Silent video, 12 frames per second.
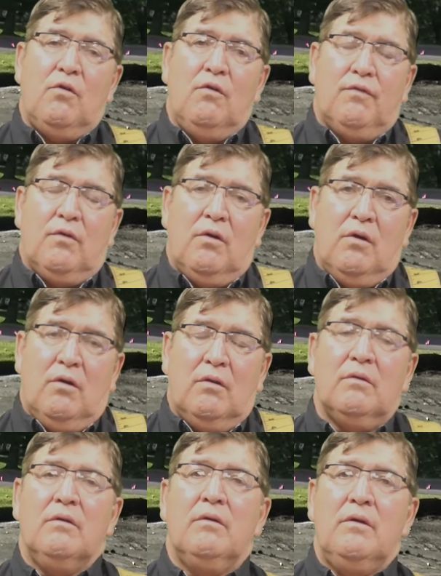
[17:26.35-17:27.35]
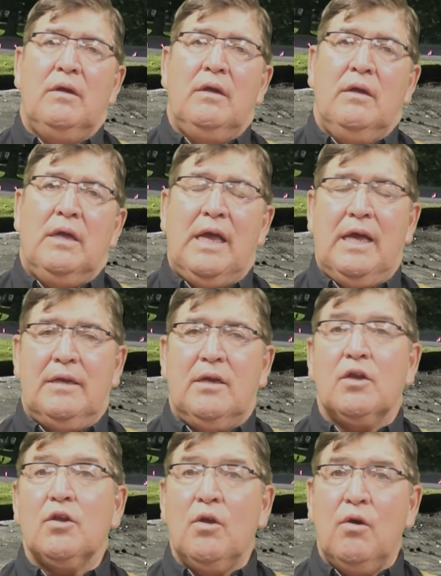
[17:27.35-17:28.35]
overall had
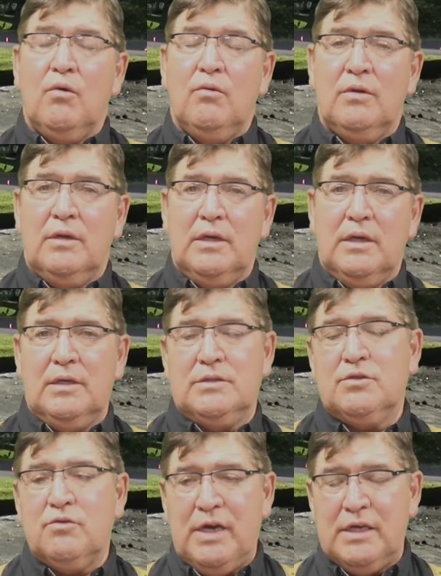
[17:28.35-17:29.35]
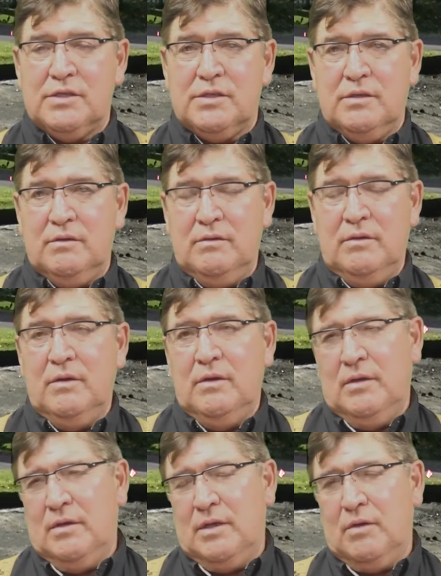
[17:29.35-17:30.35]
low stress.
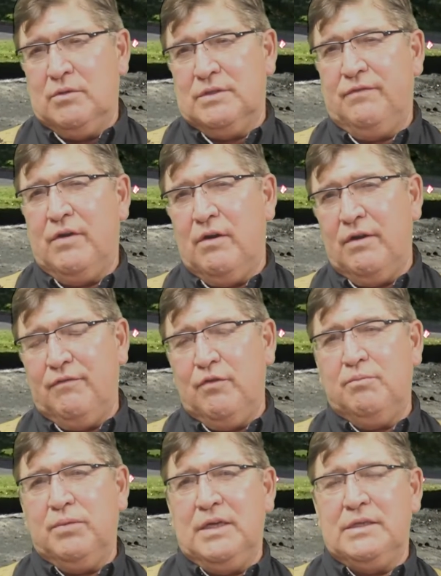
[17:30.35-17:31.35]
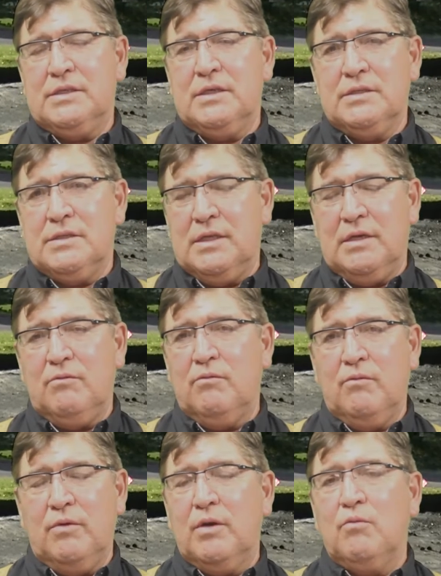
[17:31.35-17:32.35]
There was very few places that
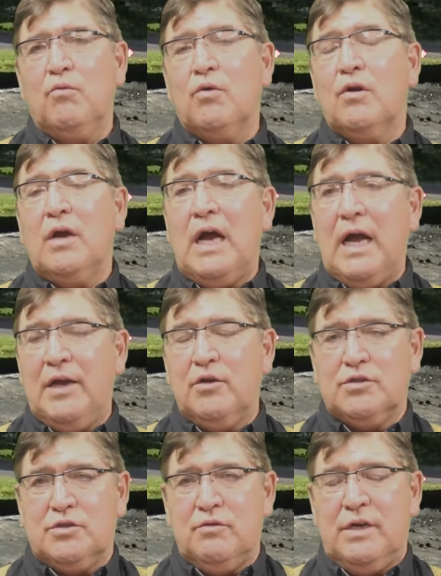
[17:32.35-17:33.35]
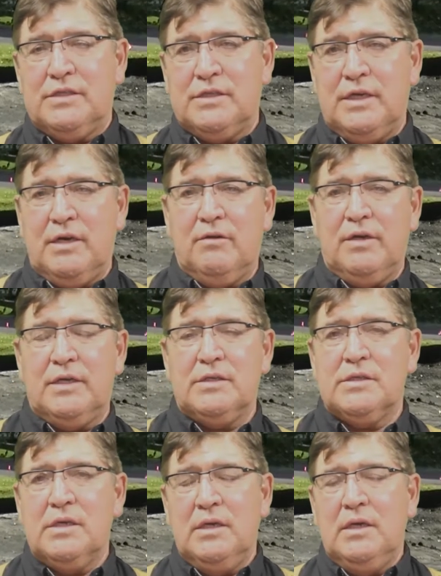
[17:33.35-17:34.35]
were higher stress in
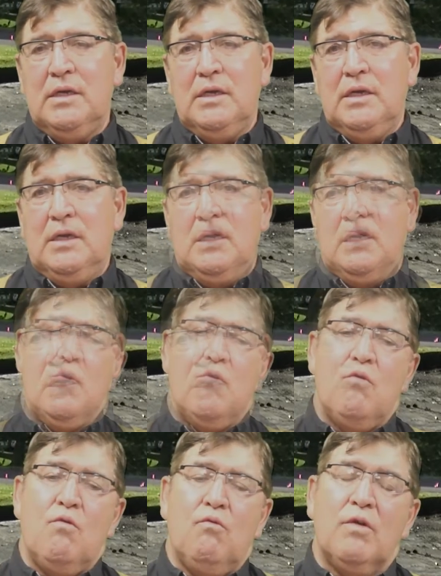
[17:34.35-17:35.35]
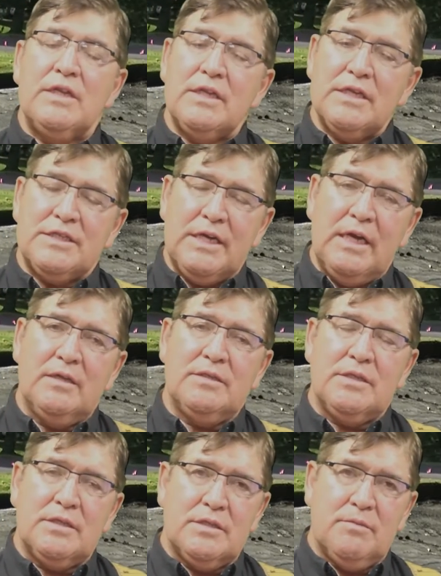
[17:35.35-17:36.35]
areas. One of the
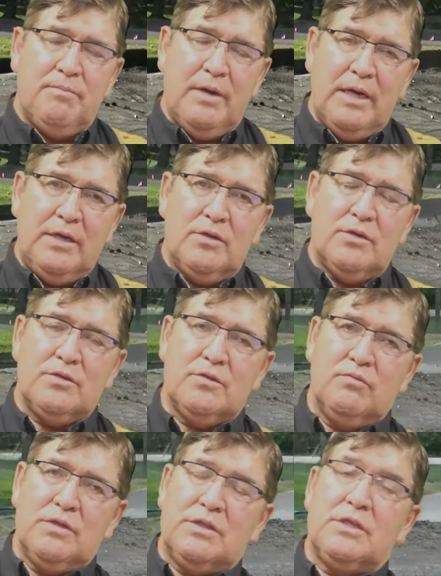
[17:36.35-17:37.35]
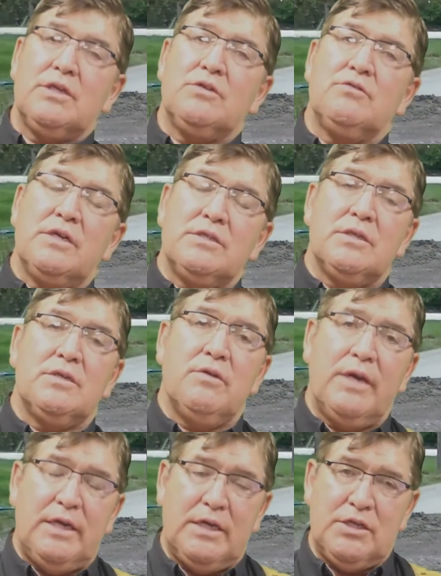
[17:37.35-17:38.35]
challenges of Pinehurst was to address the
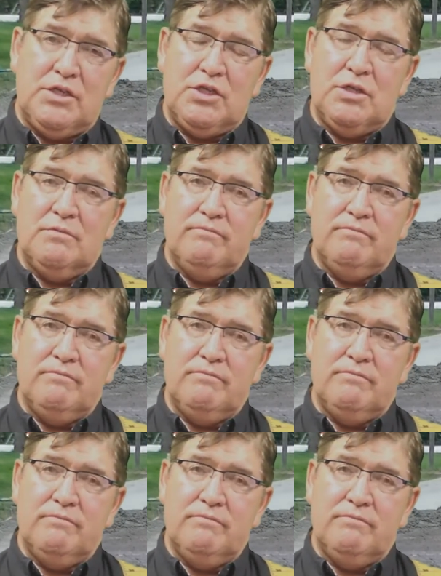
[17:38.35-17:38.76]
drainage.